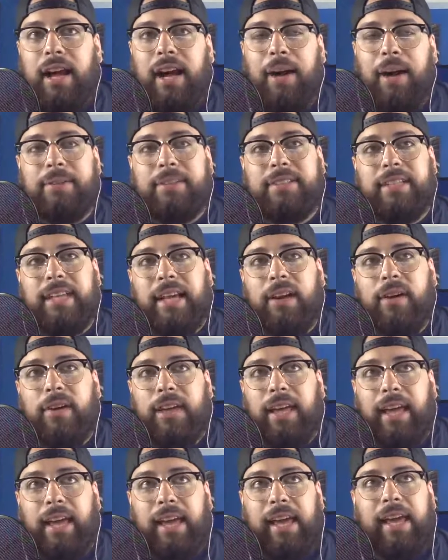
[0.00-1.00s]
was like,
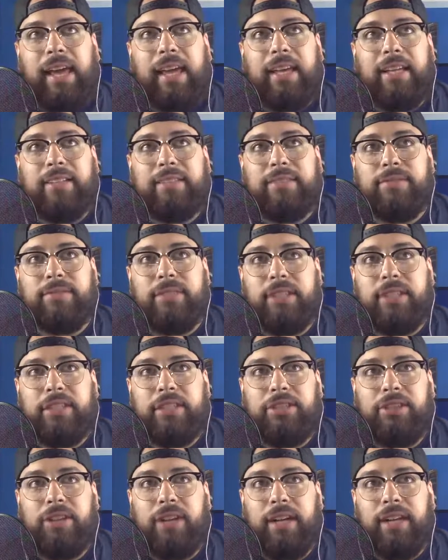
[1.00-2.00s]
okay, he's really
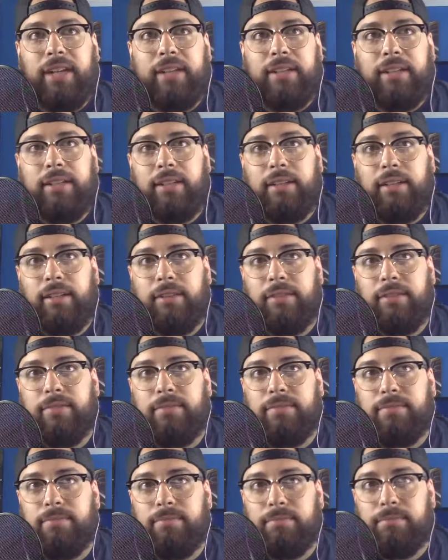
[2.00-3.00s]
trying to
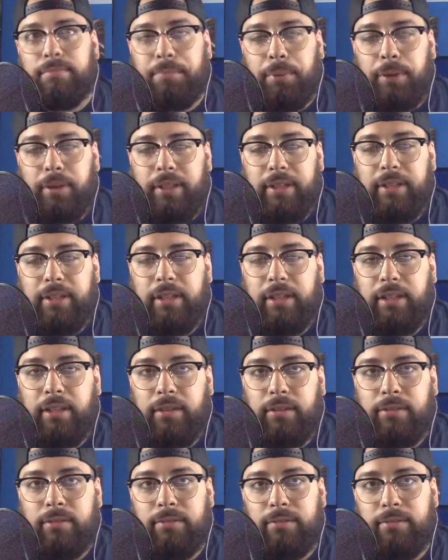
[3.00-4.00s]
put,
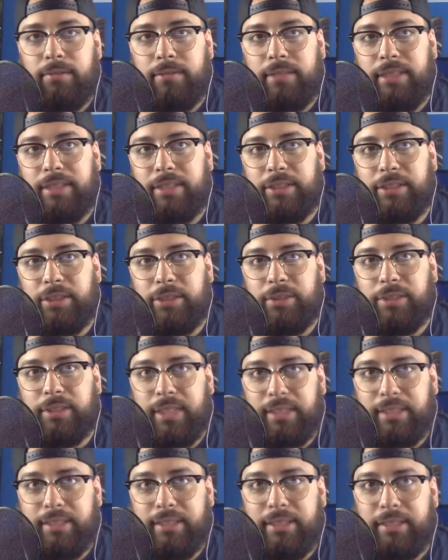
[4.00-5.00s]
his 2
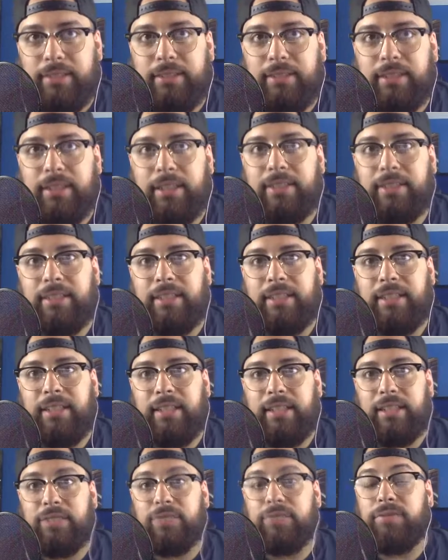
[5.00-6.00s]
cents in, because
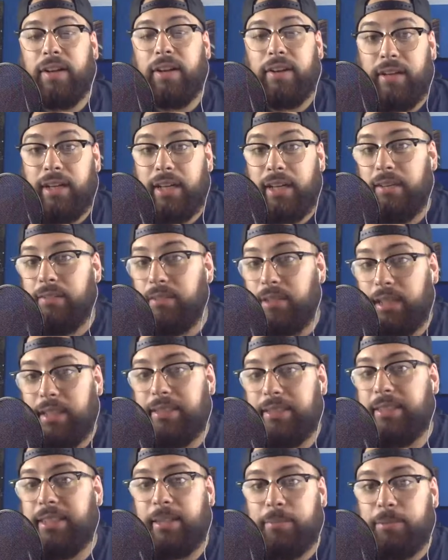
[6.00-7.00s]
he
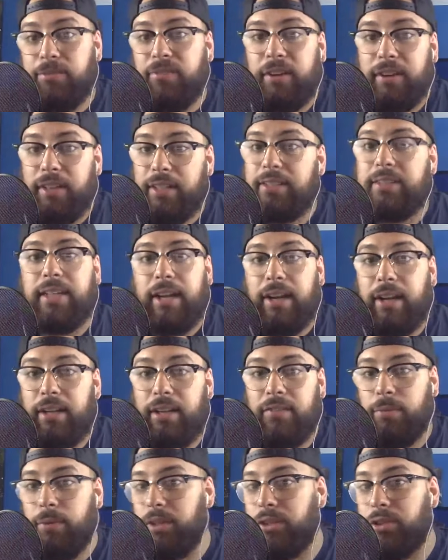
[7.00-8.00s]
seems very scared
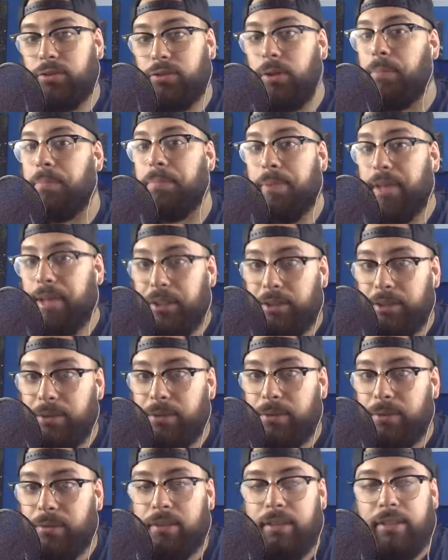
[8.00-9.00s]
of what Trump may
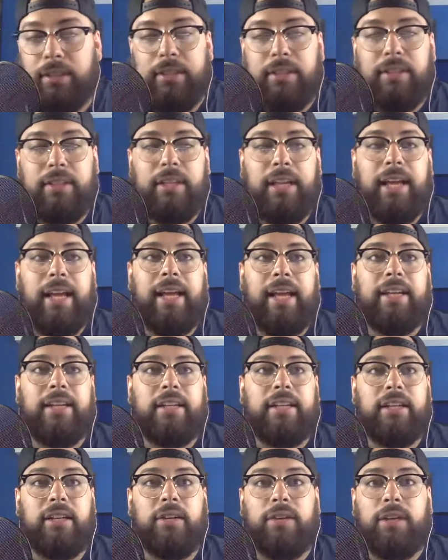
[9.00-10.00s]
do. And
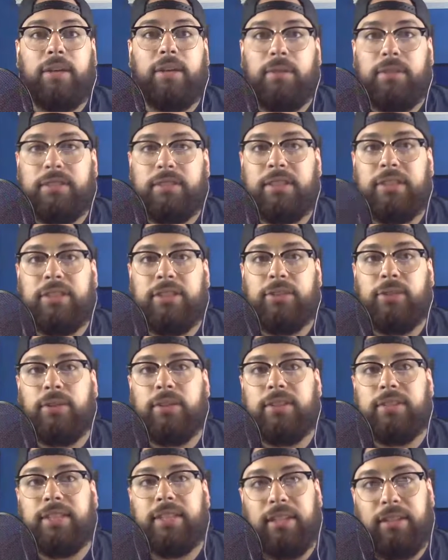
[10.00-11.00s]
he wants to
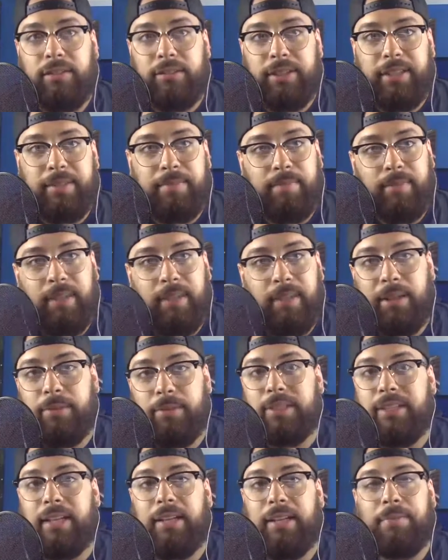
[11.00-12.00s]
endorse Hillary, and he was
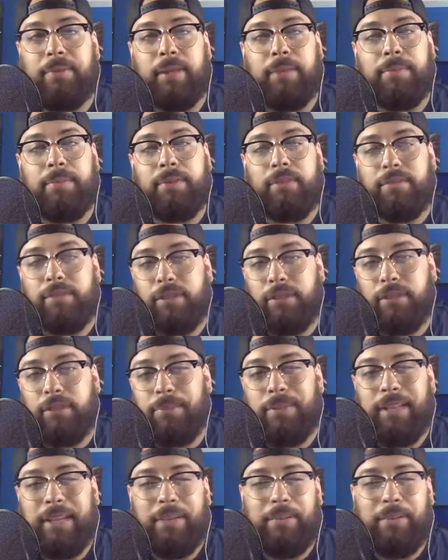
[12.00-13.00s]
telling people to vote. But
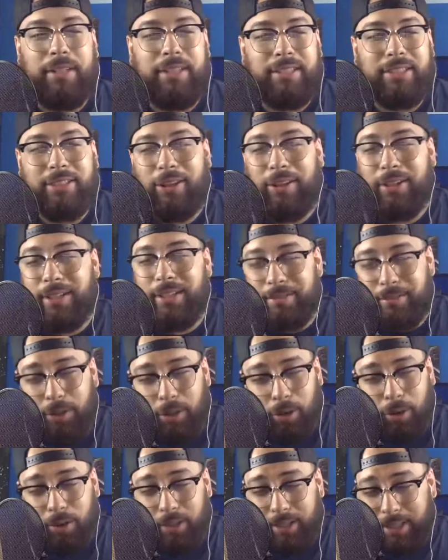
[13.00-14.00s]
then when he started
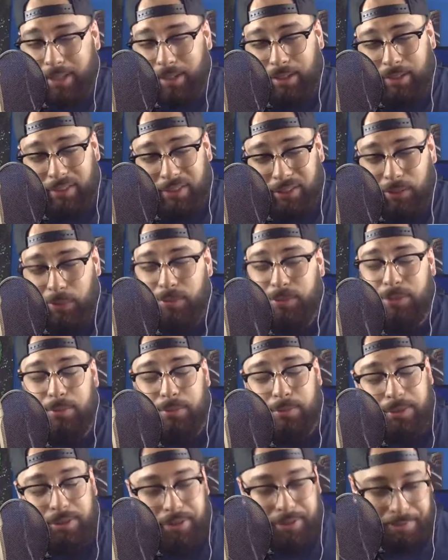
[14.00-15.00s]
calling out other
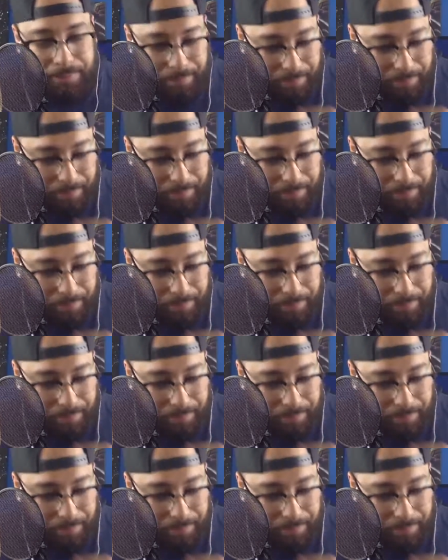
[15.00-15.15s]
YouTubers